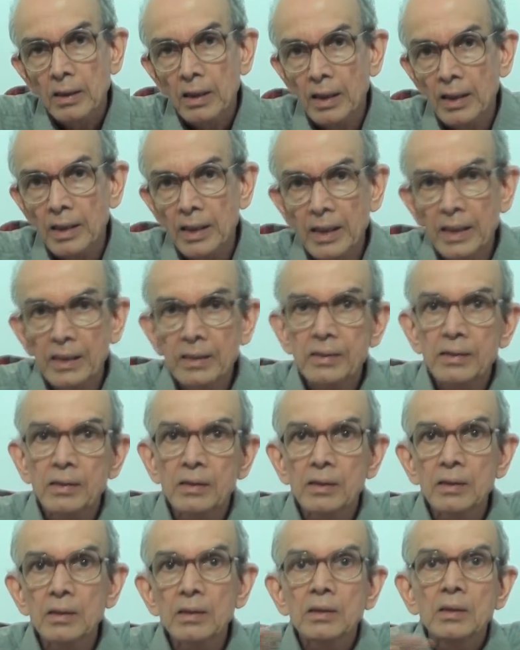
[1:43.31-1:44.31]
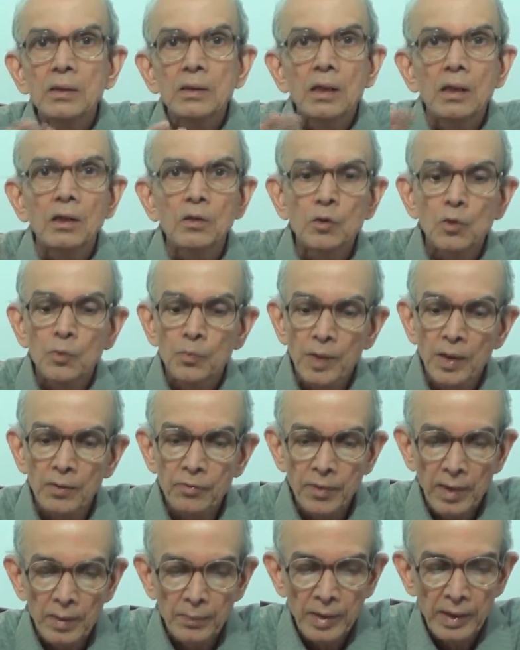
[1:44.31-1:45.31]
against a group
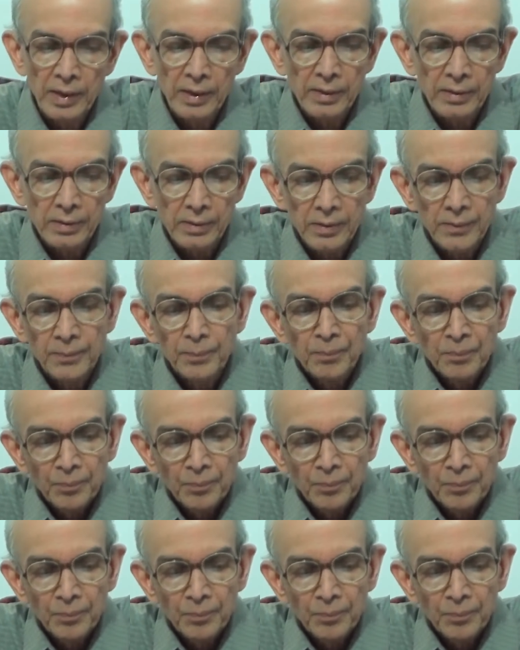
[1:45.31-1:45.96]
of remedies.